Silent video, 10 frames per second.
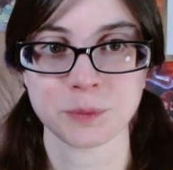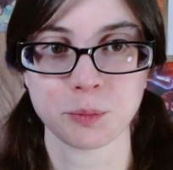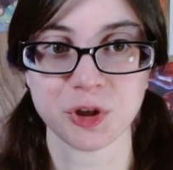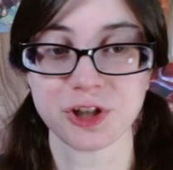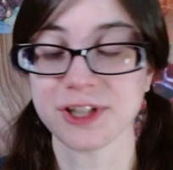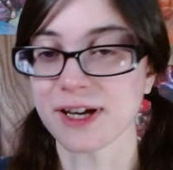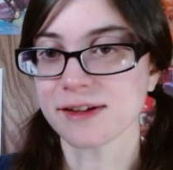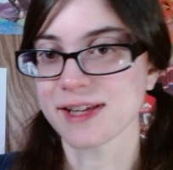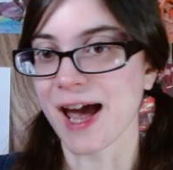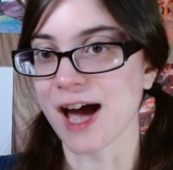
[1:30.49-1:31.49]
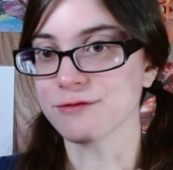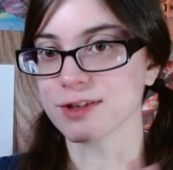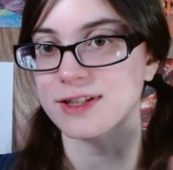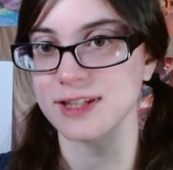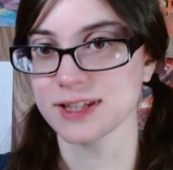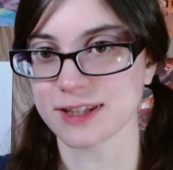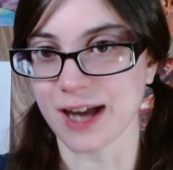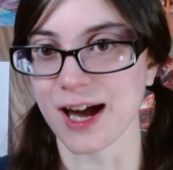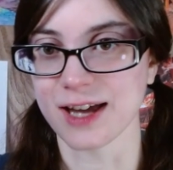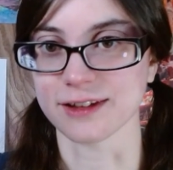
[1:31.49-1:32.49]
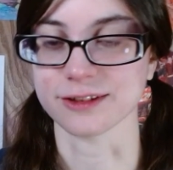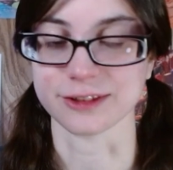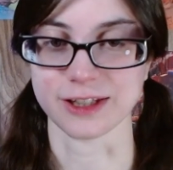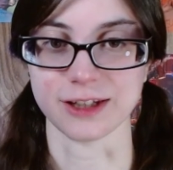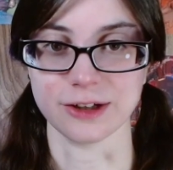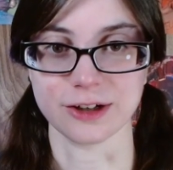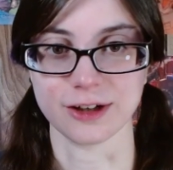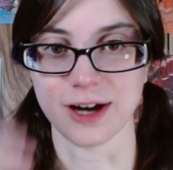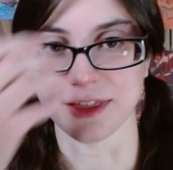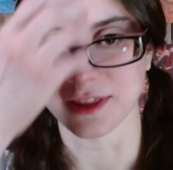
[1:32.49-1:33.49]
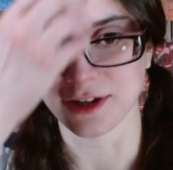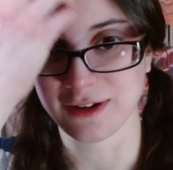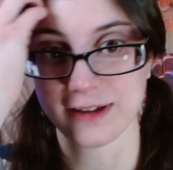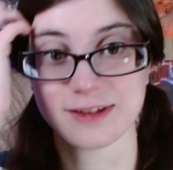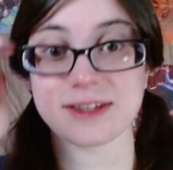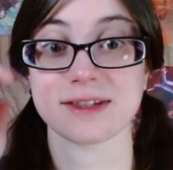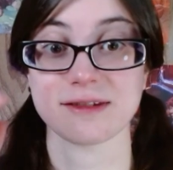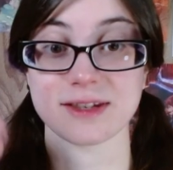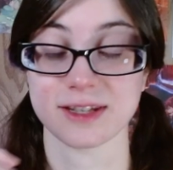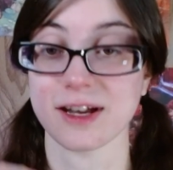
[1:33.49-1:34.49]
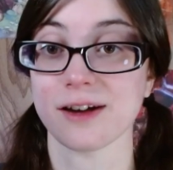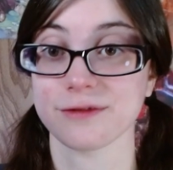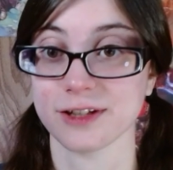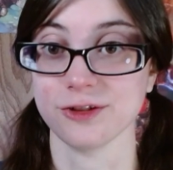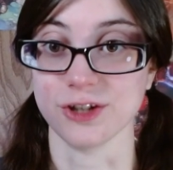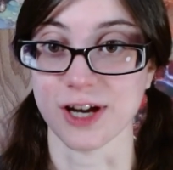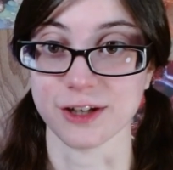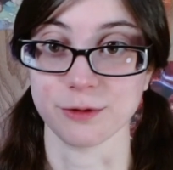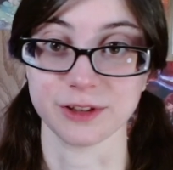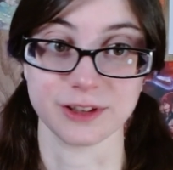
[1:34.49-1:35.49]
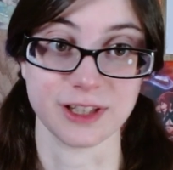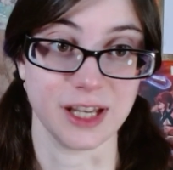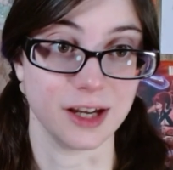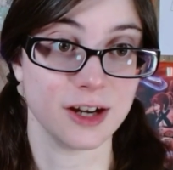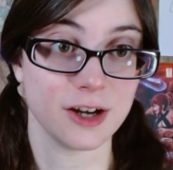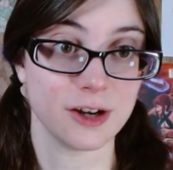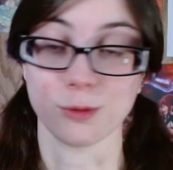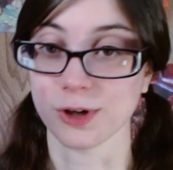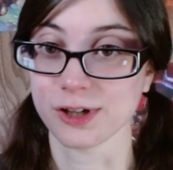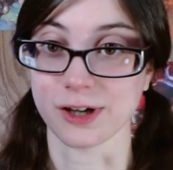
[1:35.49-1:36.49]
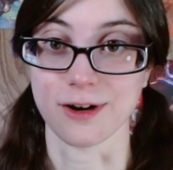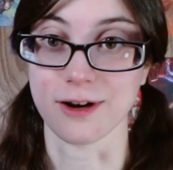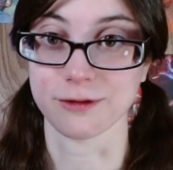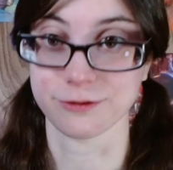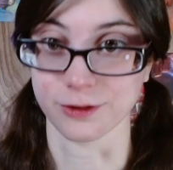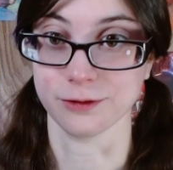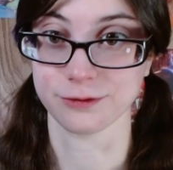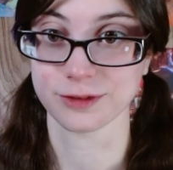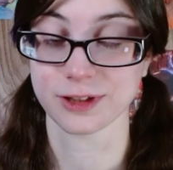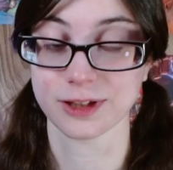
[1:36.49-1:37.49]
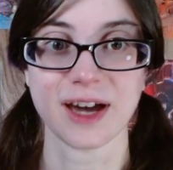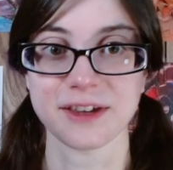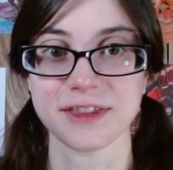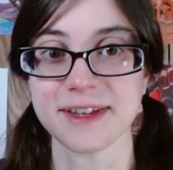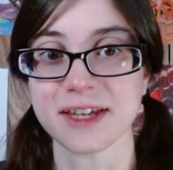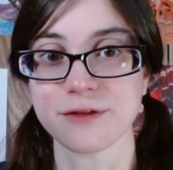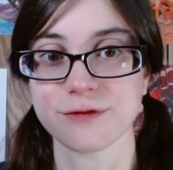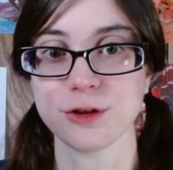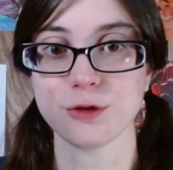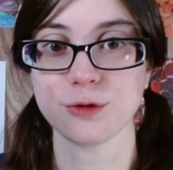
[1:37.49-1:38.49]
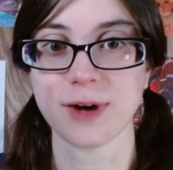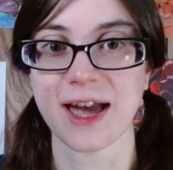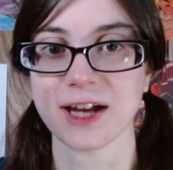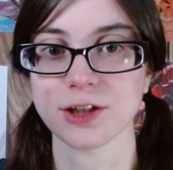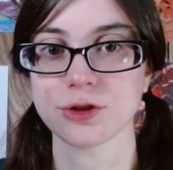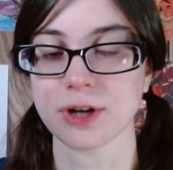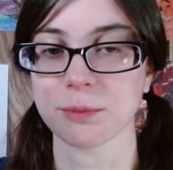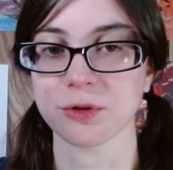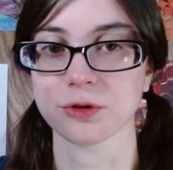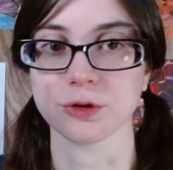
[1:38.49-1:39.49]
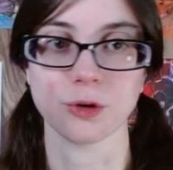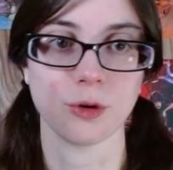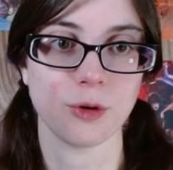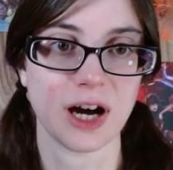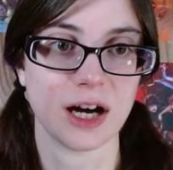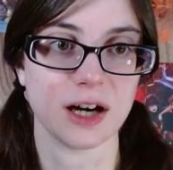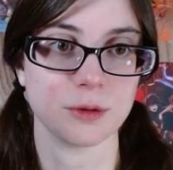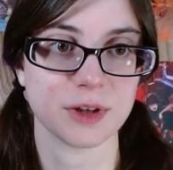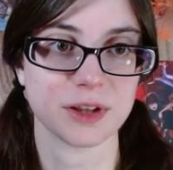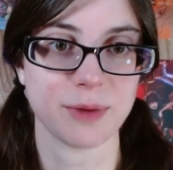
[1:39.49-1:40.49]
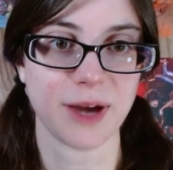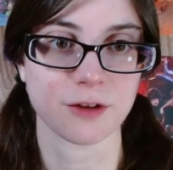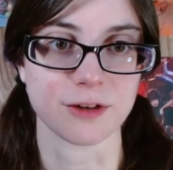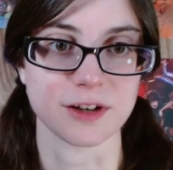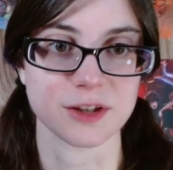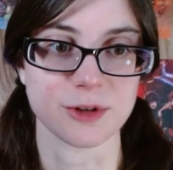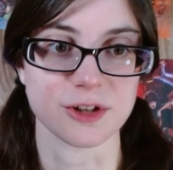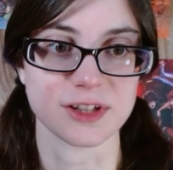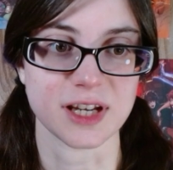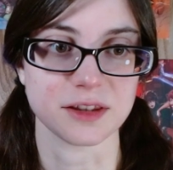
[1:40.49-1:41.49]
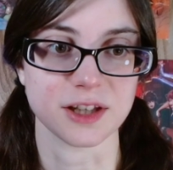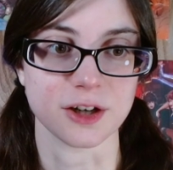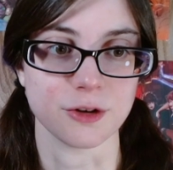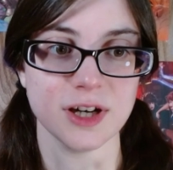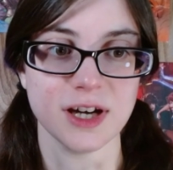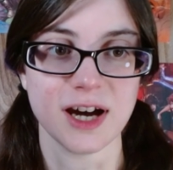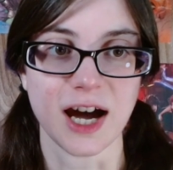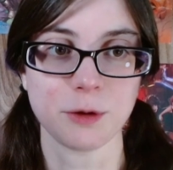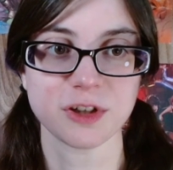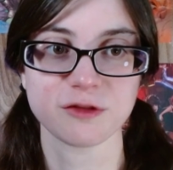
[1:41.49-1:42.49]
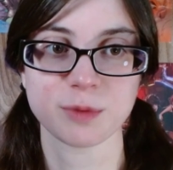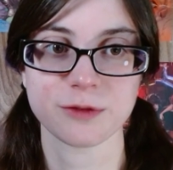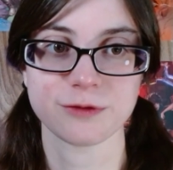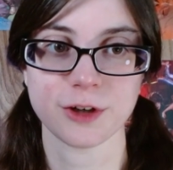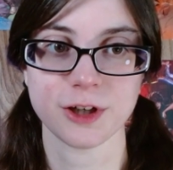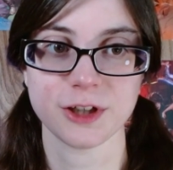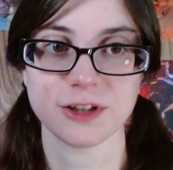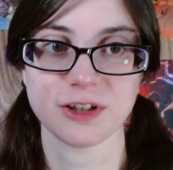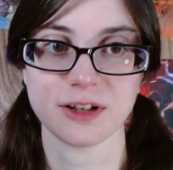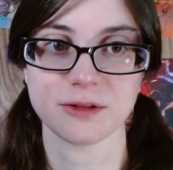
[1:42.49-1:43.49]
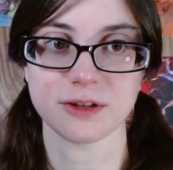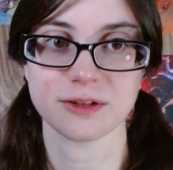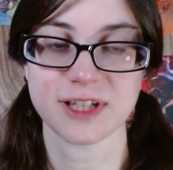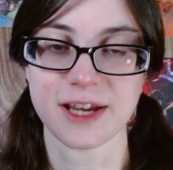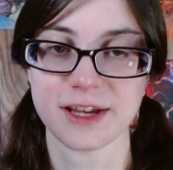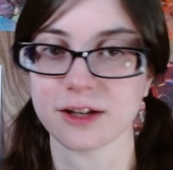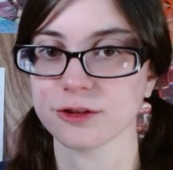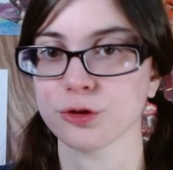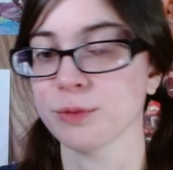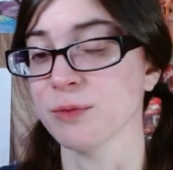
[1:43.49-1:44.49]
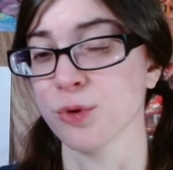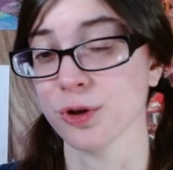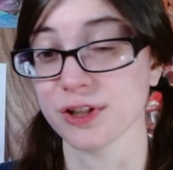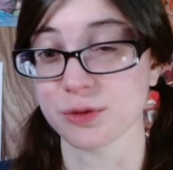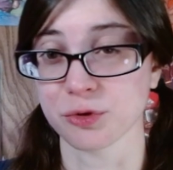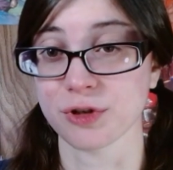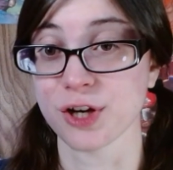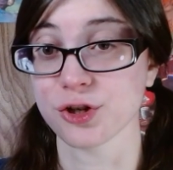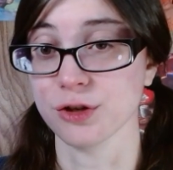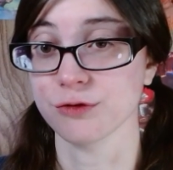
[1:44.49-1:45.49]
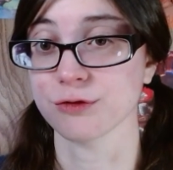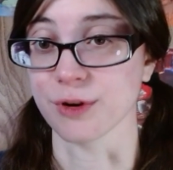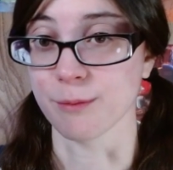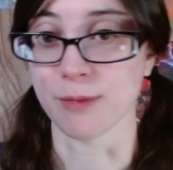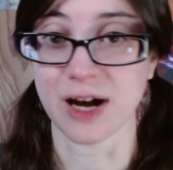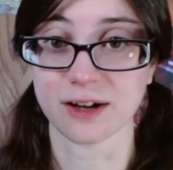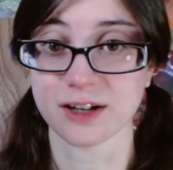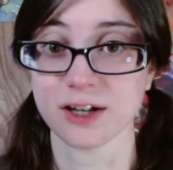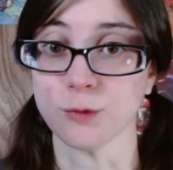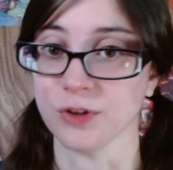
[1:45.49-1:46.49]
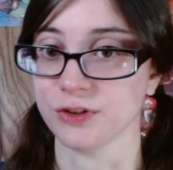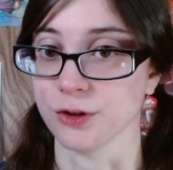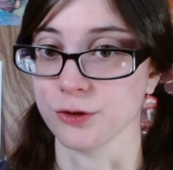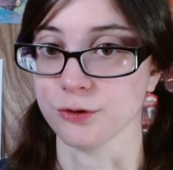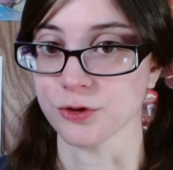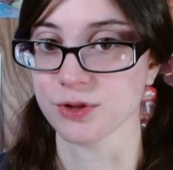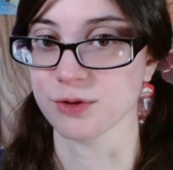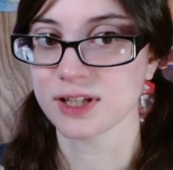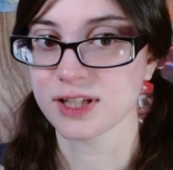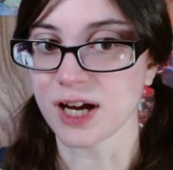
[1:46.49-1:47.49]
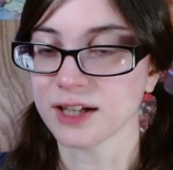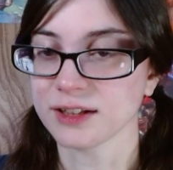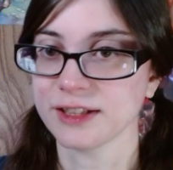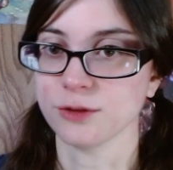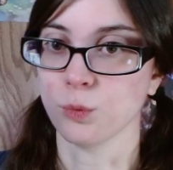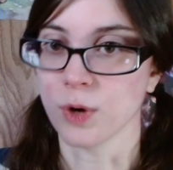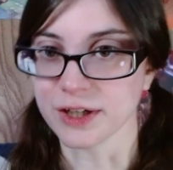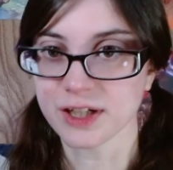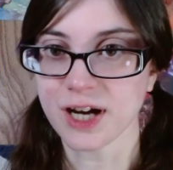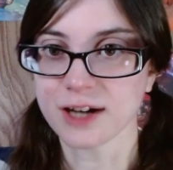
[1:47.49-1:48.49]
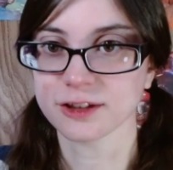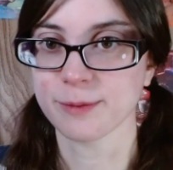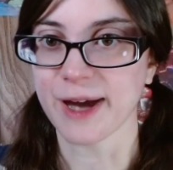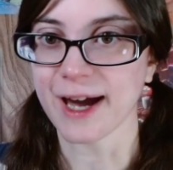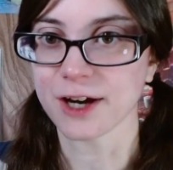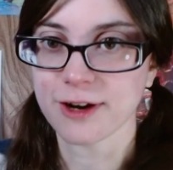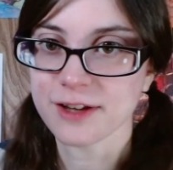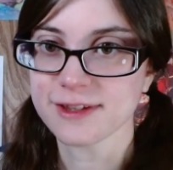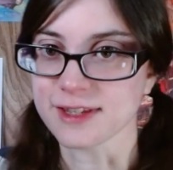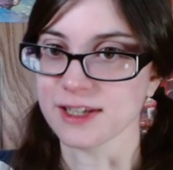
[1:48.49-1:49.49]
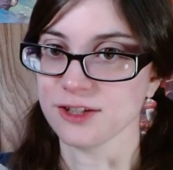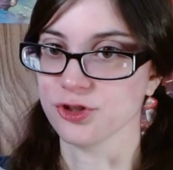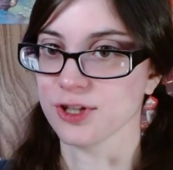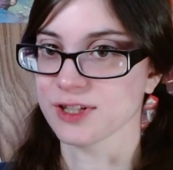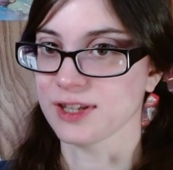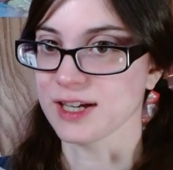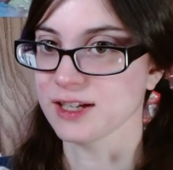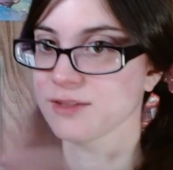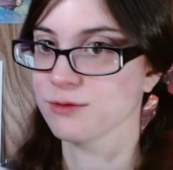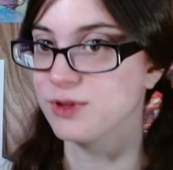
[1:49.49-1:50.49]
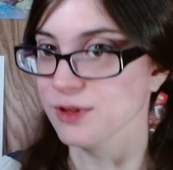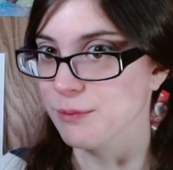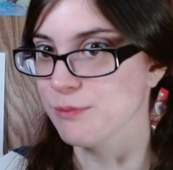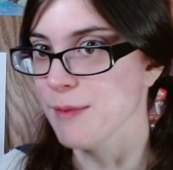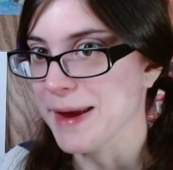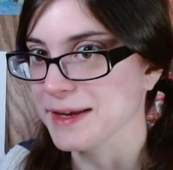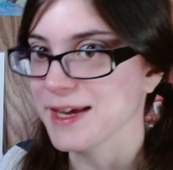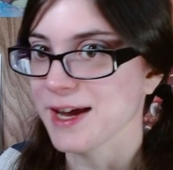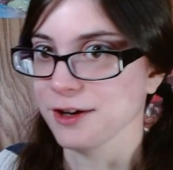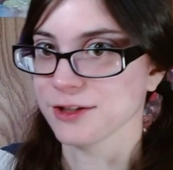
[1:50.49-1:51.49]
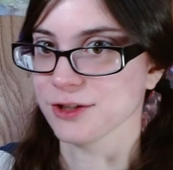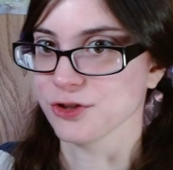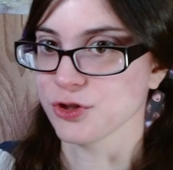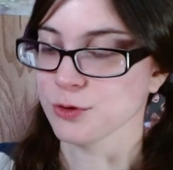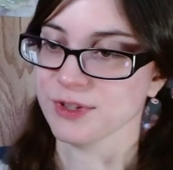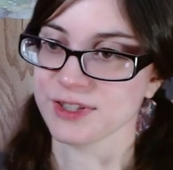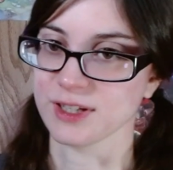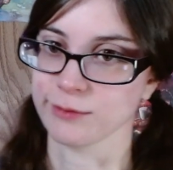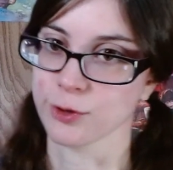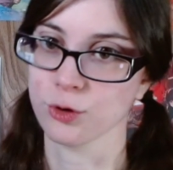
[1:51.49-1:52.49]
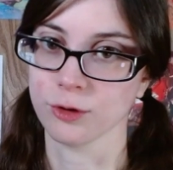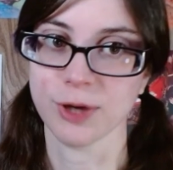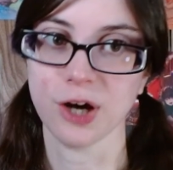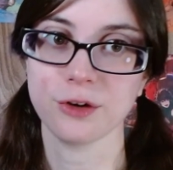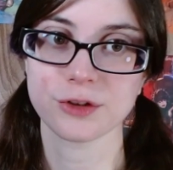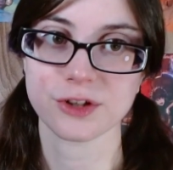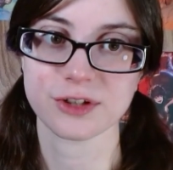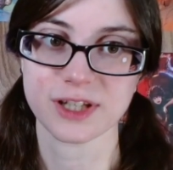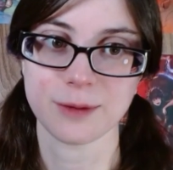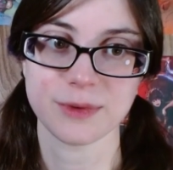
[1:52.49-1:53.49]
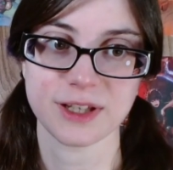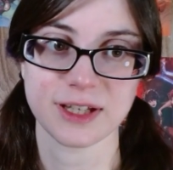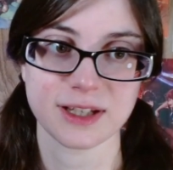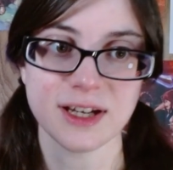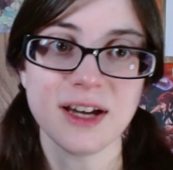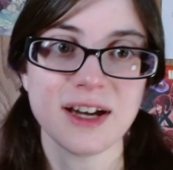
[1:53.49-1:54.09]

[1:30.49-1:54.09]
But she does have a style here, and there is stuff to genuinely work off of. I think if you had trouble with backgrounds per se, though, I would have preferred taking a little bit more inspiration from manga with those solid one-color backgrounds and then just the main characters doing some cool pose or something.